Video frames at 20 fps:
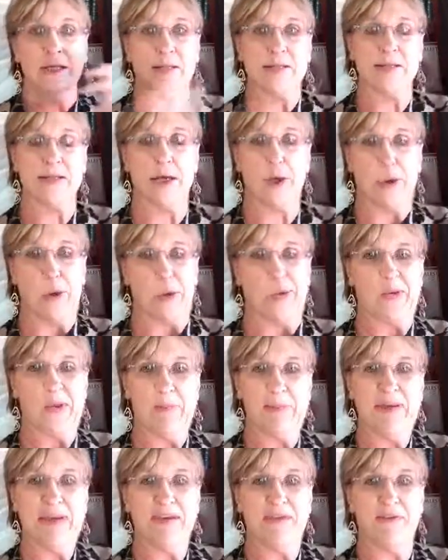So
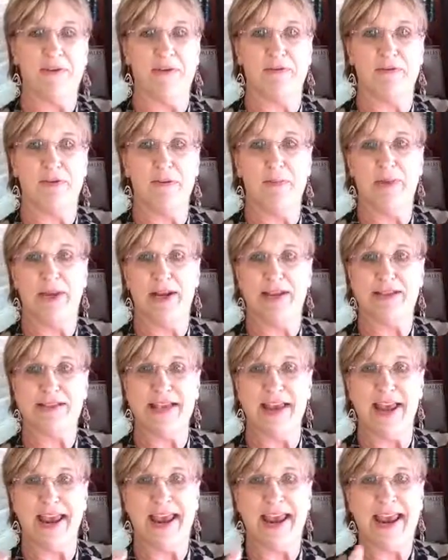let me give a few minutes.
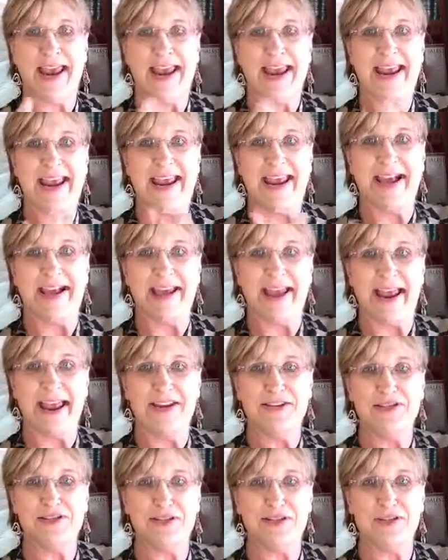Hey,
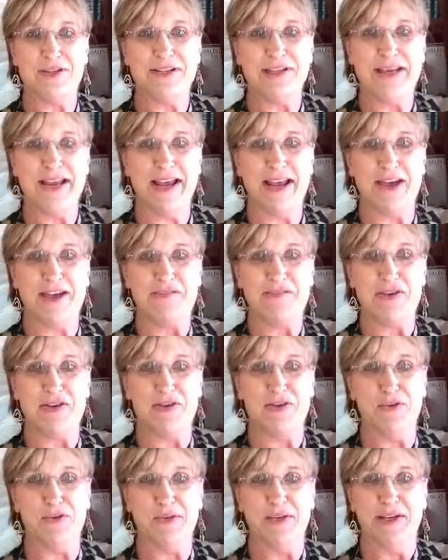Angel, good to have
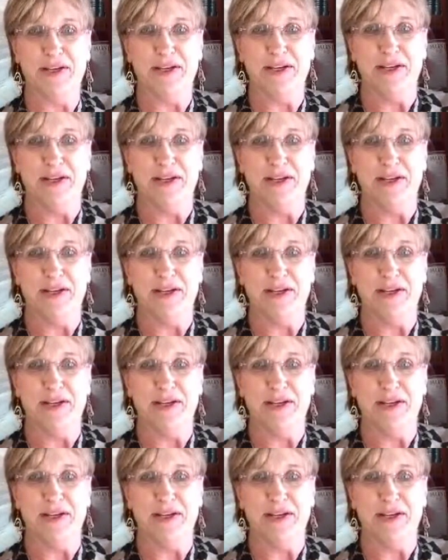you.